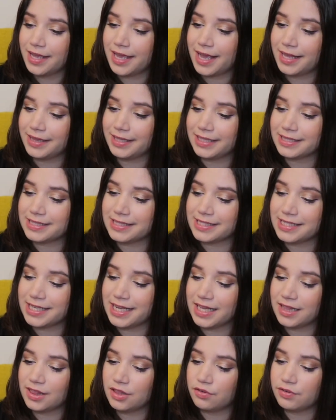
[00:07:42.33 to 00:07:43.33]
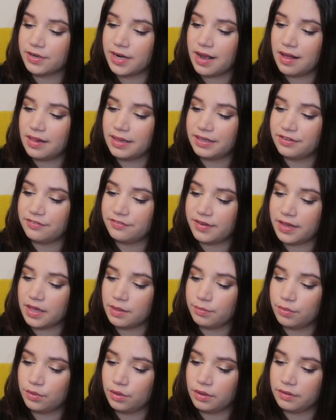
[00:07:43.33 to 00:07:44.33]
And it's the L'Oreal
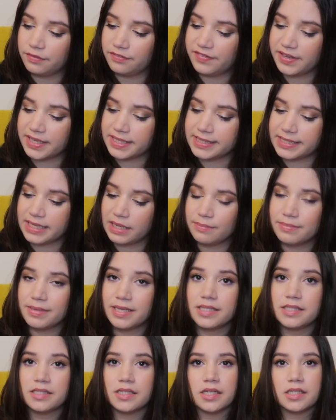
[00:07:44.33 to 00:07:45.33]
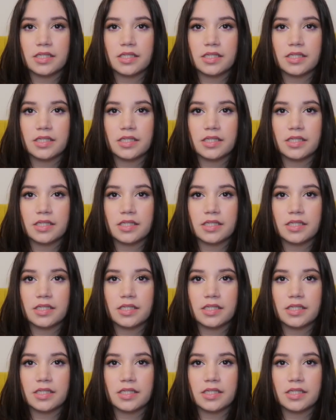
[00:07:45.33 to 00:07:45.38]
Infallible Fixing Mist.